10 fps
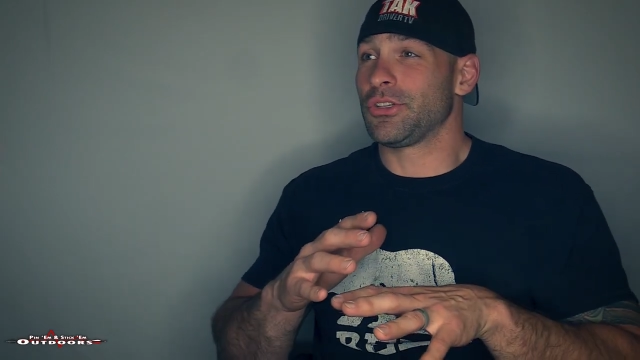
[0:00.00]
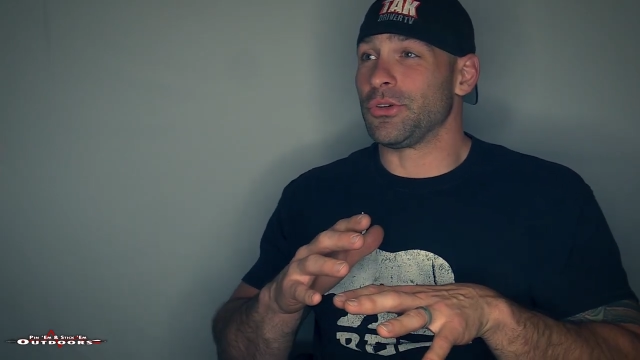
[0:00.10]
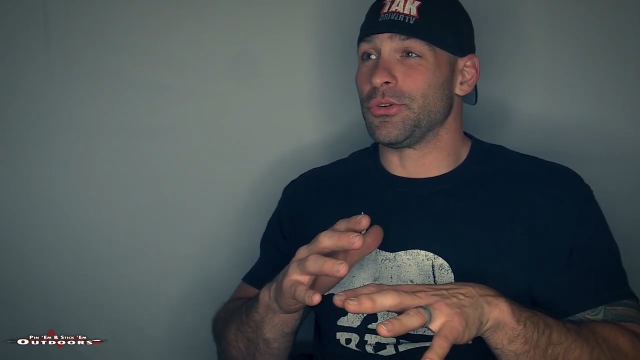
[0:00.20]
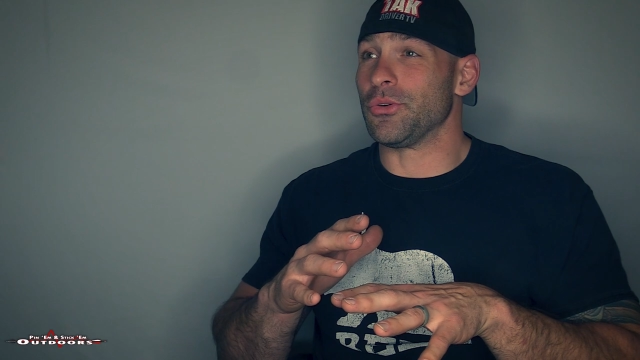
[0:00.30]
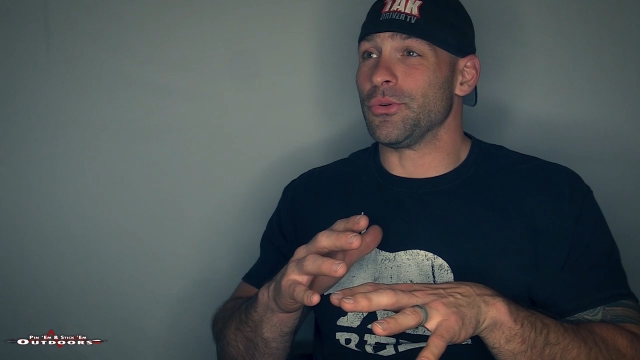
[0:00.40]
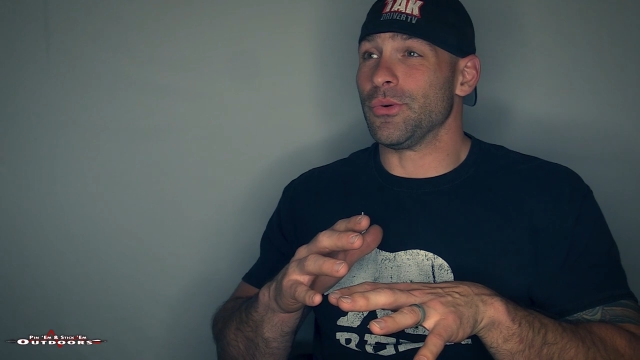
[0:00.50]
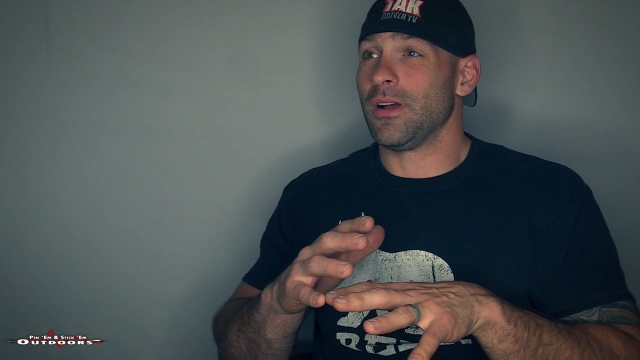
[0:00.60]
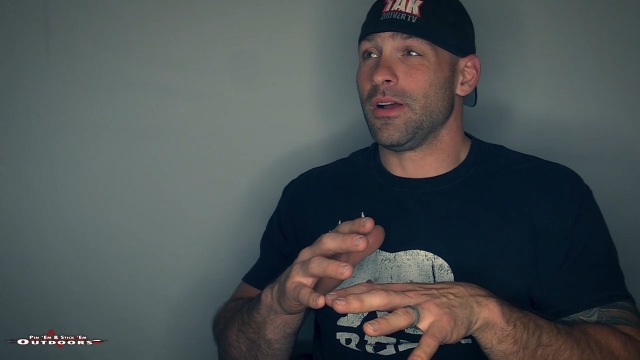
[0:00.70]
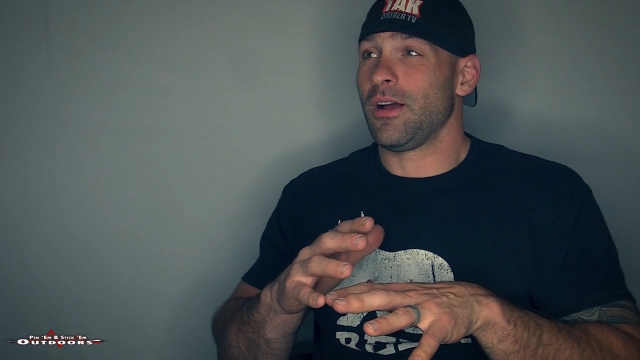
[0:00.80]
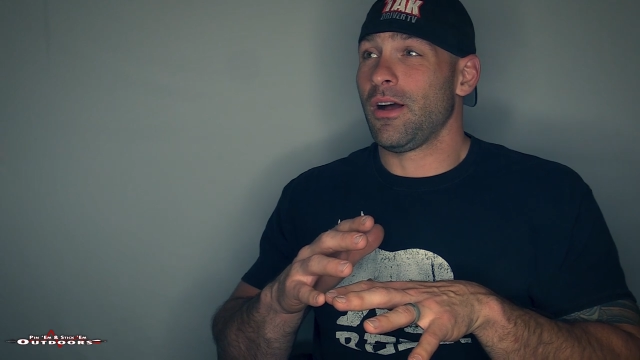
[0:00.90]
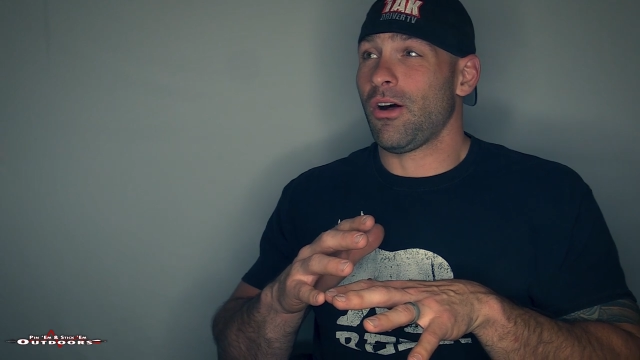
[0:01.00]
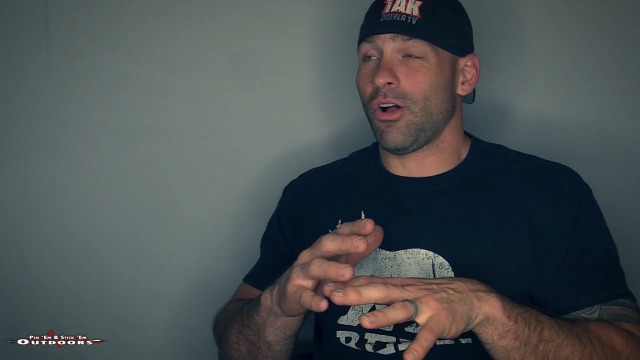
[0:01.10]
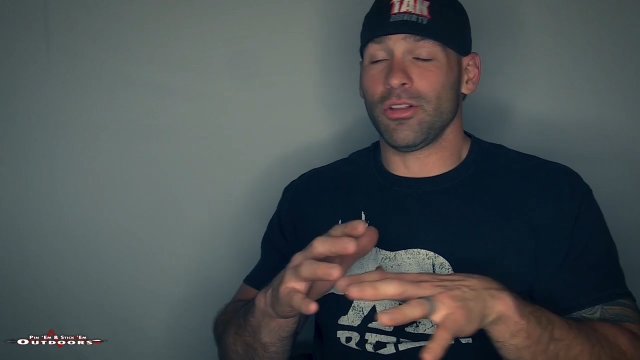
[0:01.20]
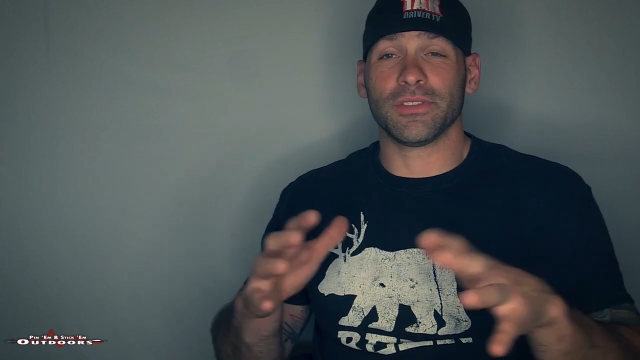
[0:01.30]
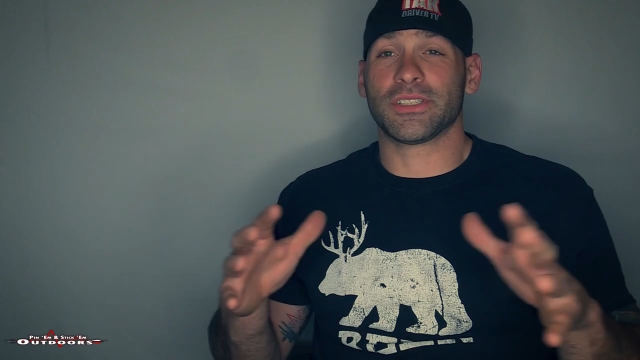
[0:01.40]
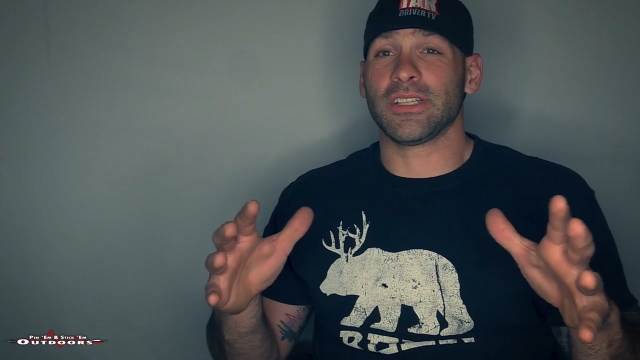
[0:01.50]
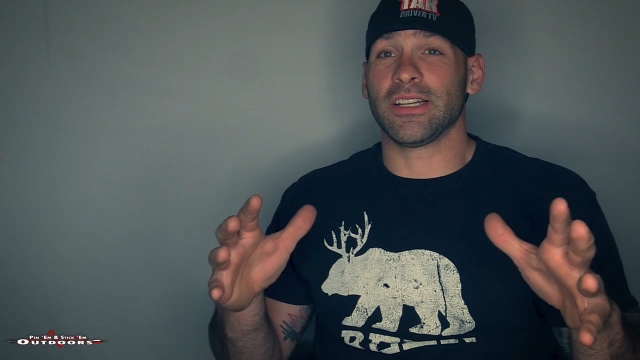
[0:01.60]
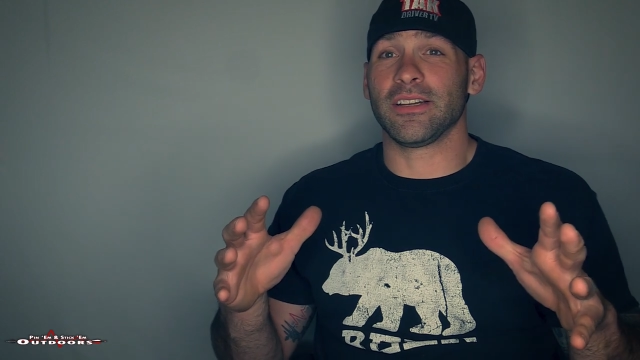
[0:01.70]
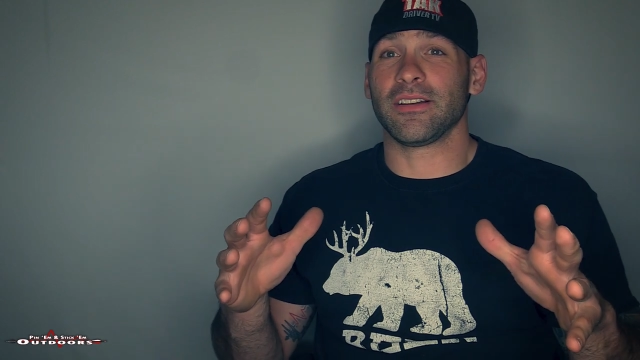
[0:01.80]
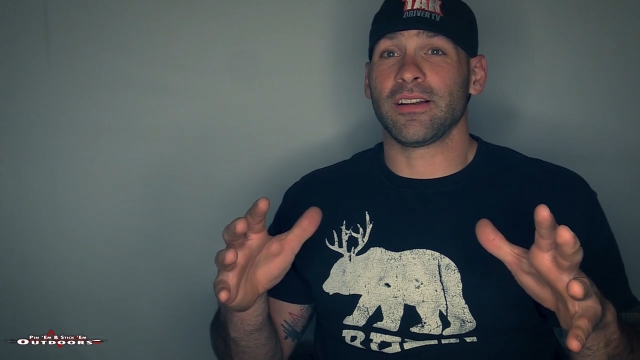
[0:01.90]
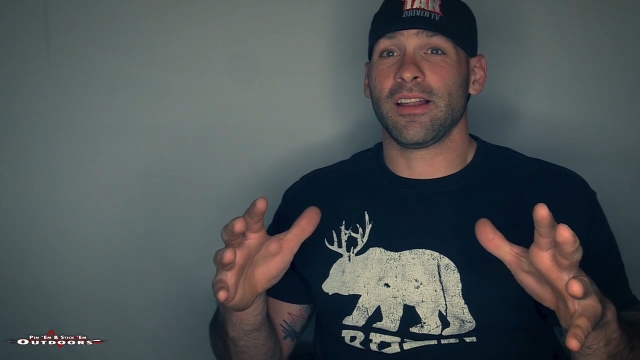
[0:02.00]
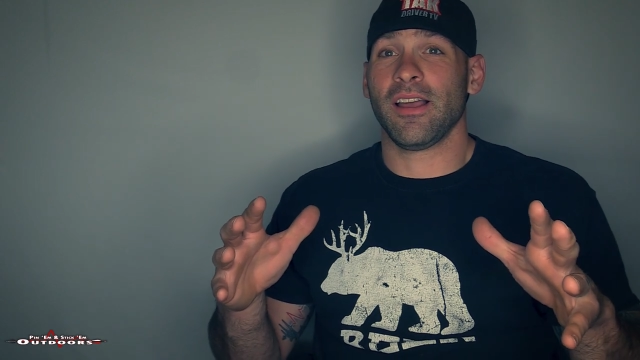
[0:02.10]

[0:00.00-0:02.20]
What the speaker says: to all of a sudden